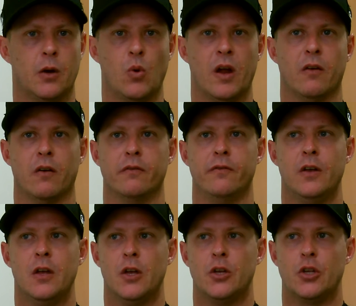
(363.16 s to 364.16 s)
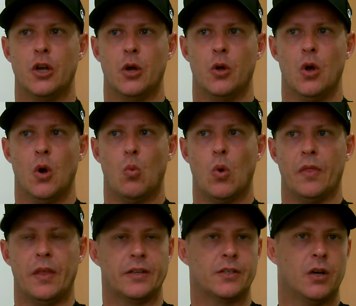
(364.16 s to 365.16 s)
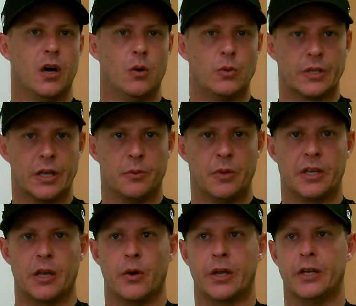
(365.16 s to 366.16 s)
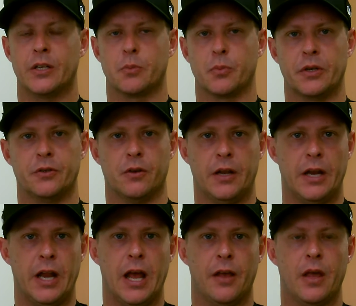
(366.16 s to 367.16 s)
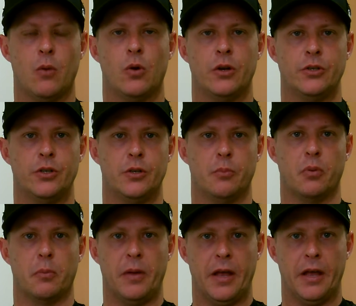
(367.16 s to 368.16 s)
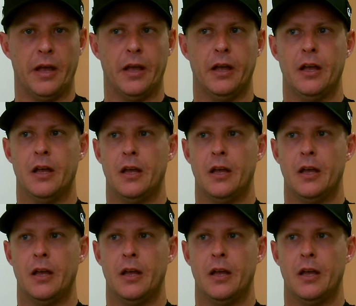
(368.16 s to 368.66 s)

aware of what their style was going to be going into spring training, how they wanted you to prepare,